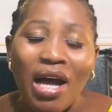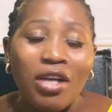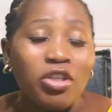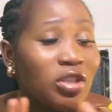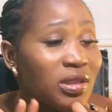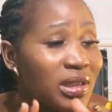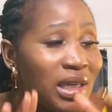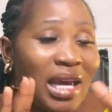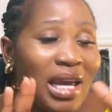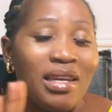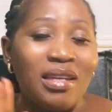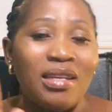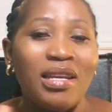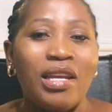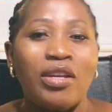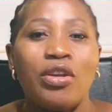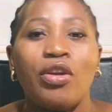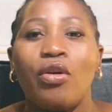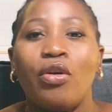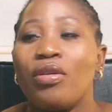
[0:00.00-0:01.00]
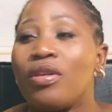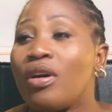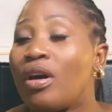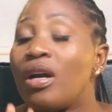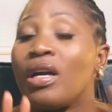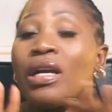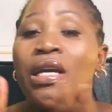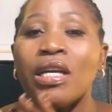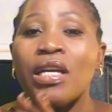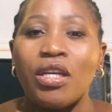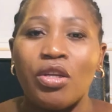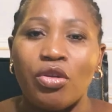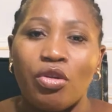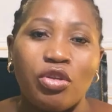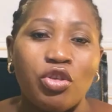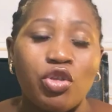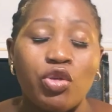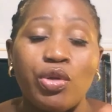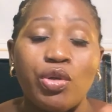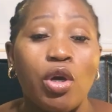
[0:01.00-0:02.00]
just like in any other
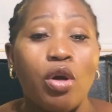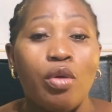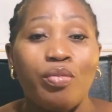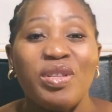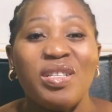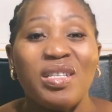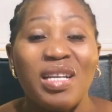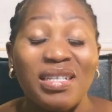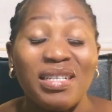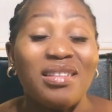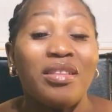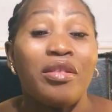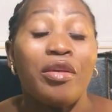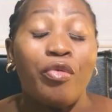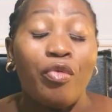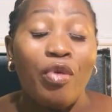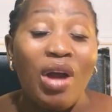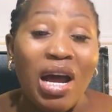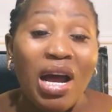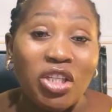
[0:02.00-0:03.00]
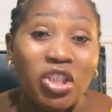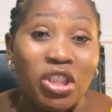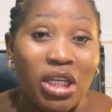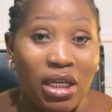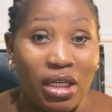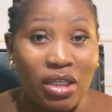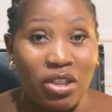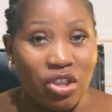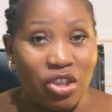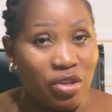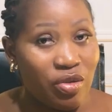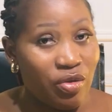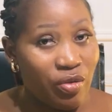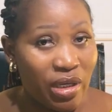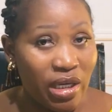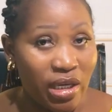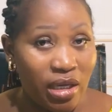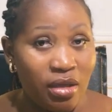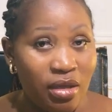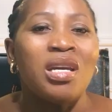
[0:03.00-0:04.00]
industry or business, there are challenges,
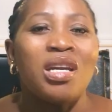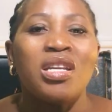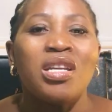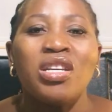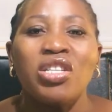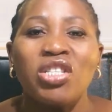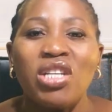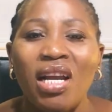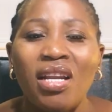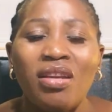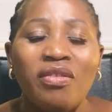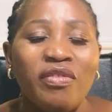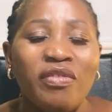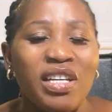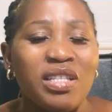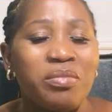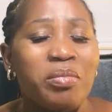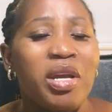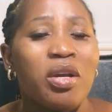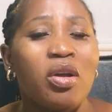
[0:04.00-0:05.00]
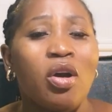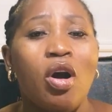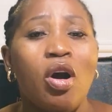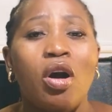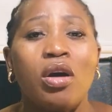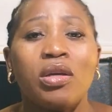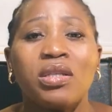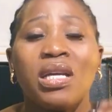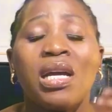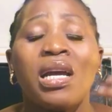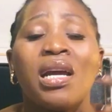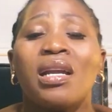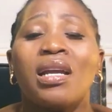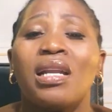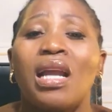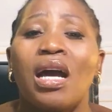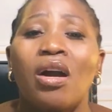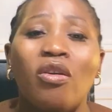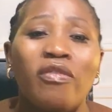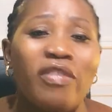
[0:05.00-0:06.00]
okay? Initial investment costs, lack of